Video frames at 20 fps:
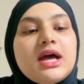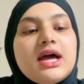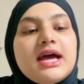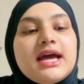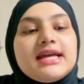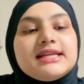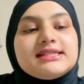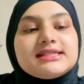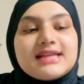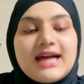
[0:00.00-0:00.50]

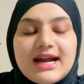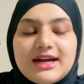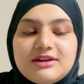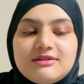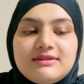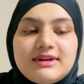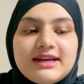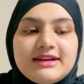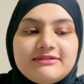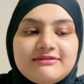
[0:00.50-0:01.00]
It's kind
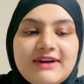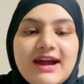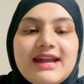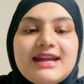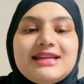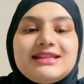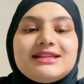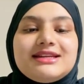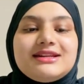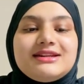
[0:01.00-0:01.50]
of like
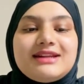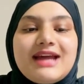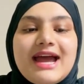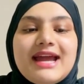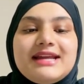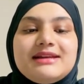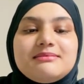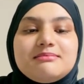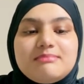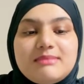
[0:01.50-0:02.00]
finding the
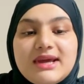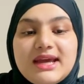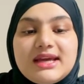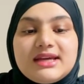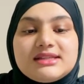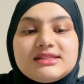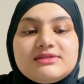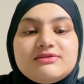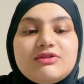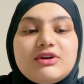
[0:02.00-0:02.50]
right
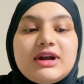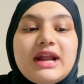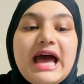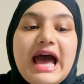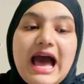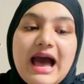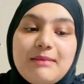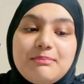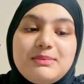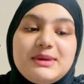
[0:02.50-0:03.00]
mix for a
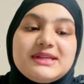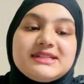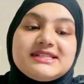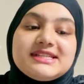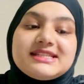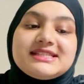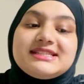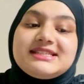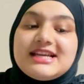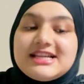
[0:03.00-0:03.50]
happy and
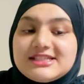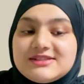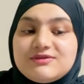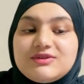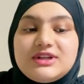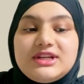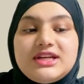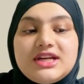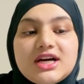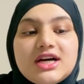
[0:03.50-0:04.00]

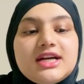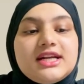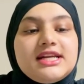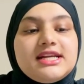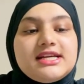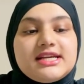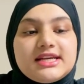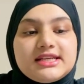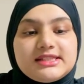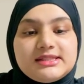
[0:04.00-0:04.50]
successful
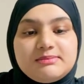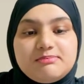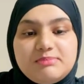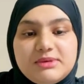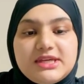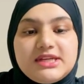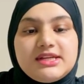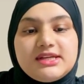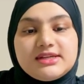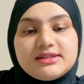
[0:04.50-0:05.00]
learning
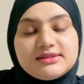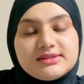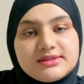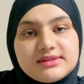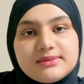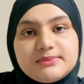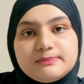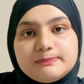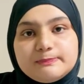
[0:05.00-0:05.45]
experience.